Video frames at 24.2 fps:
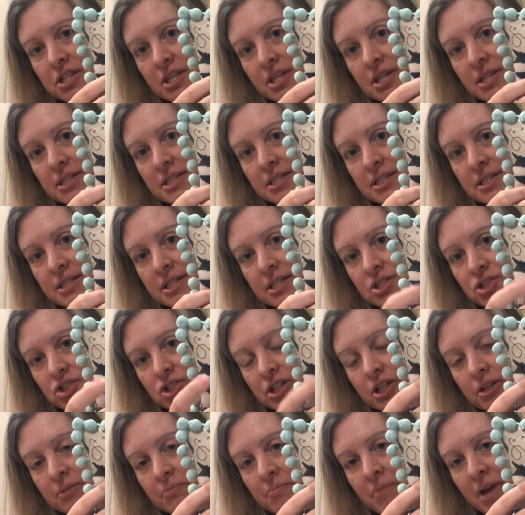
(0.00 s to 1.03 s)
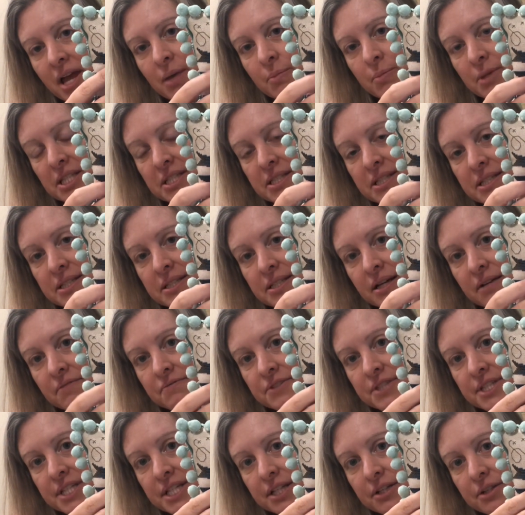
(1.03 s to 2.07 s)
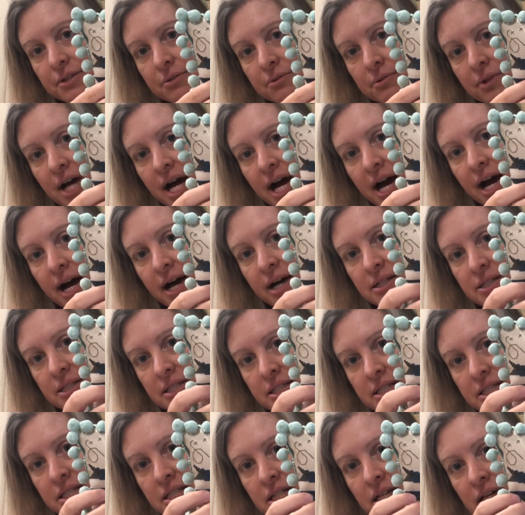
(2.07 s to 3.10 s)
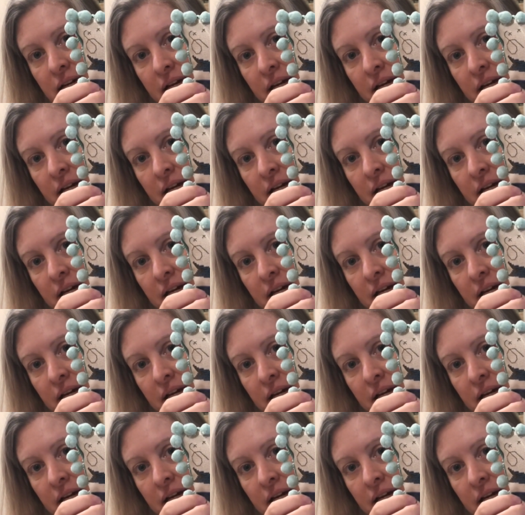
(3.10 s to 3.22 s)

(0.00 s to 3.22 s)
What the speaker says: the stitching maybe since I've seen you last.